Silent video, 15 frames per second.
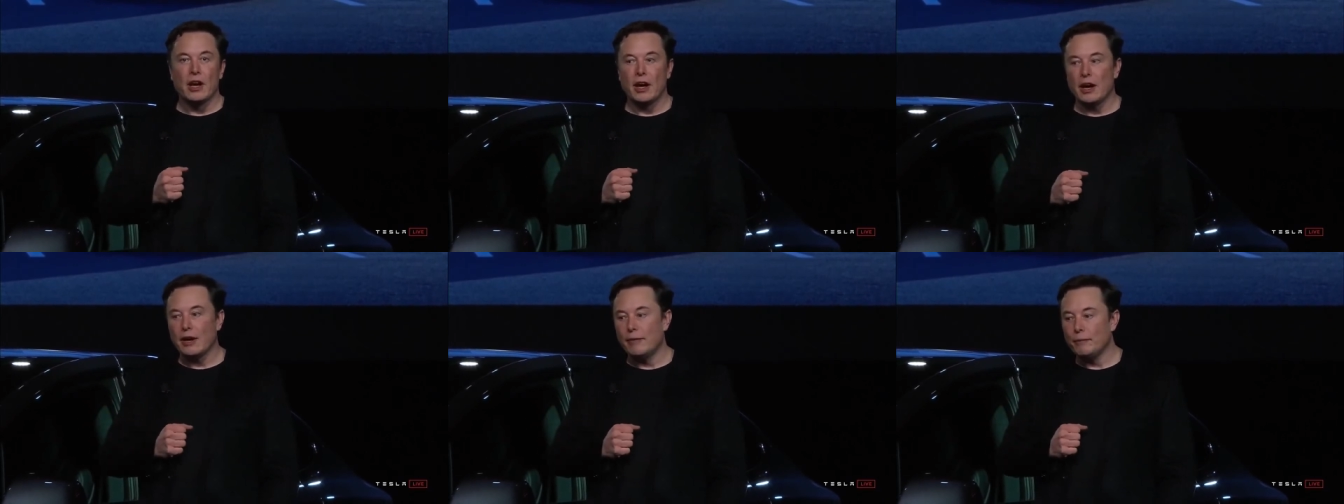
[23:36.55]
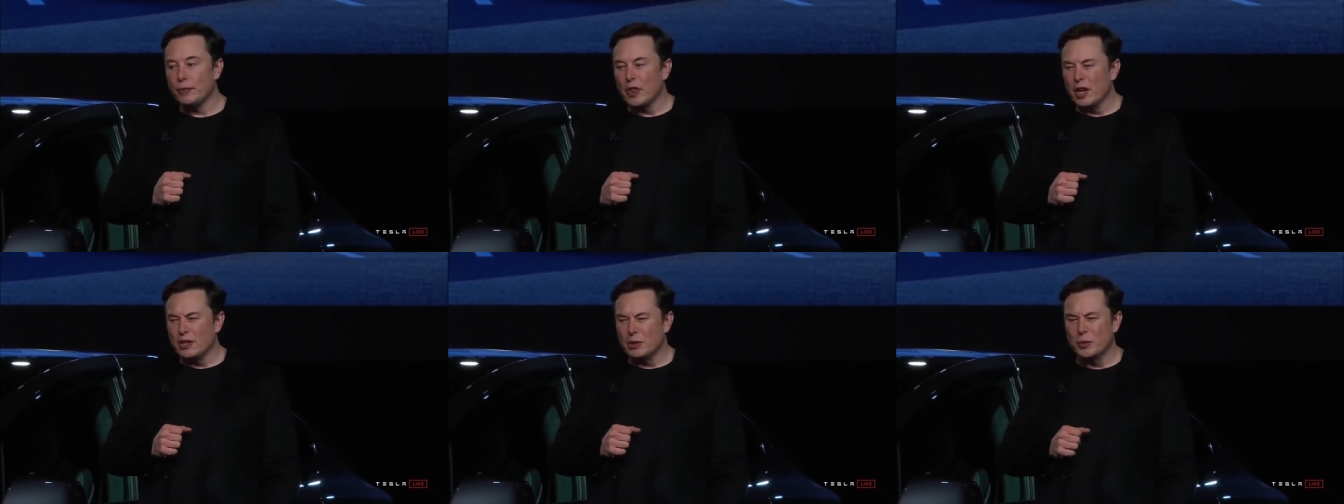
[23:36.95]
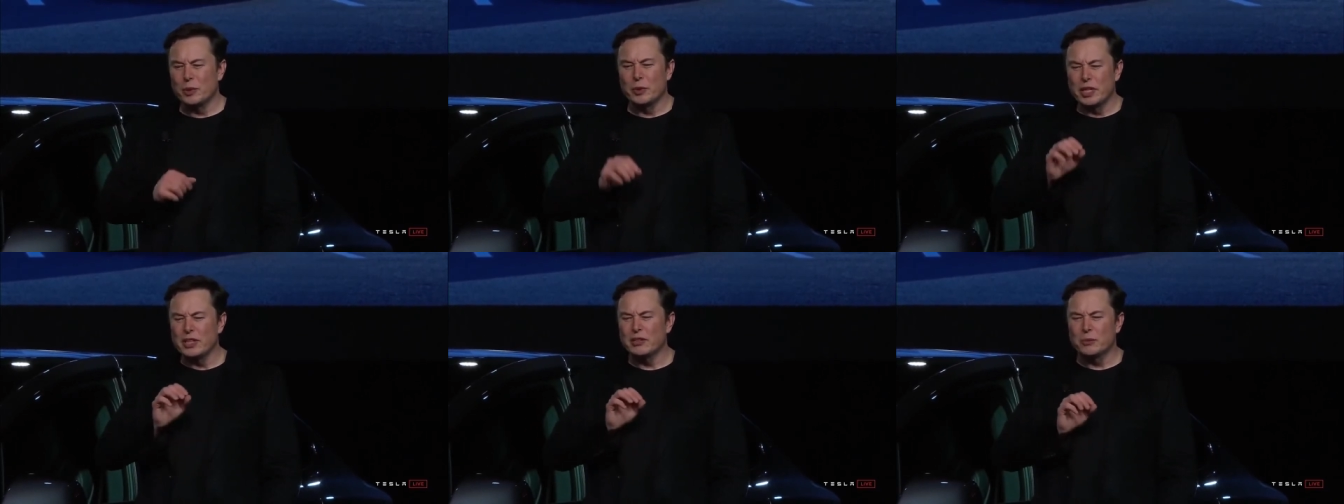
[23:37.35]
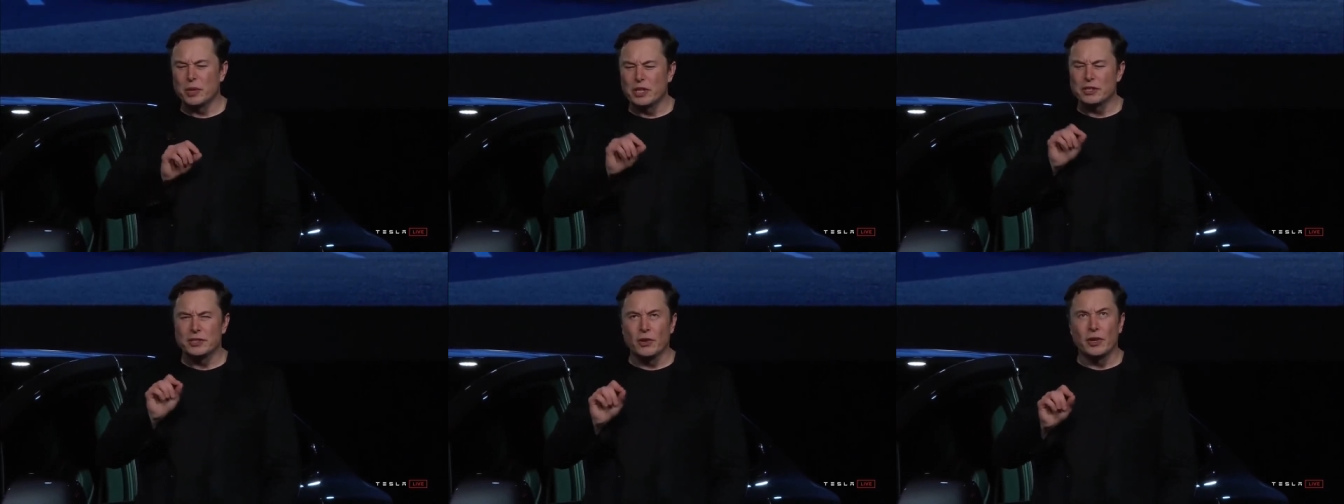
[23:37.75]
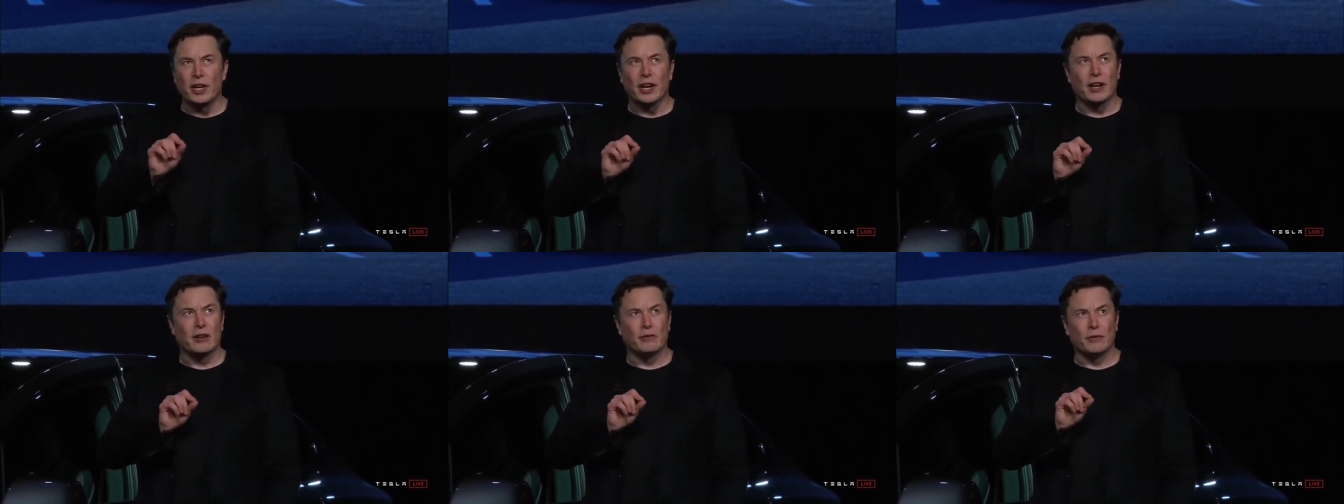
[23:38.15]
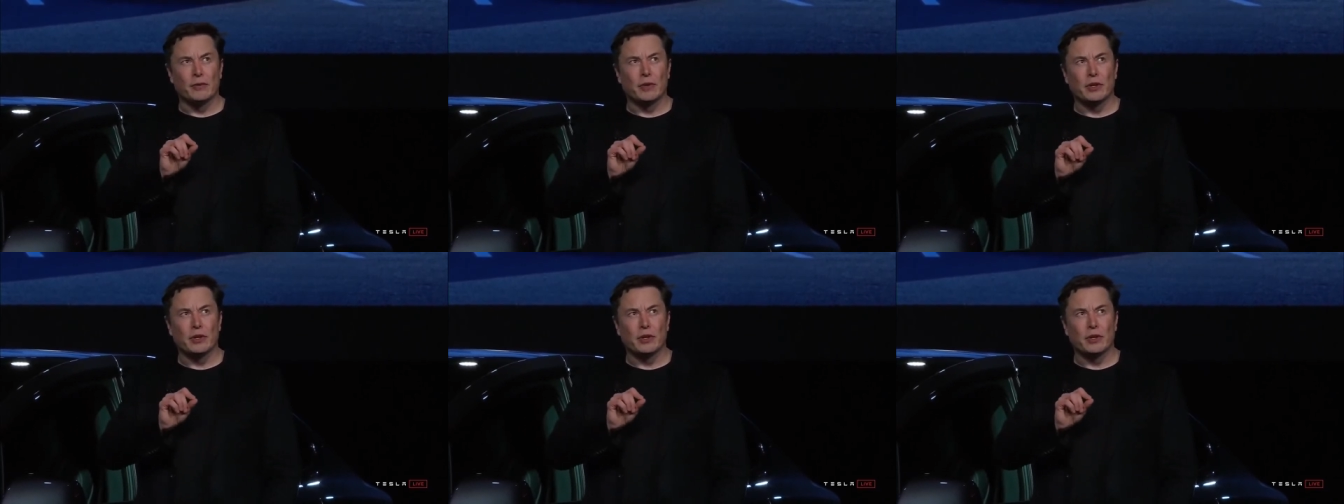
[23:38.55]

Um, so we, we, did, we did slow down our,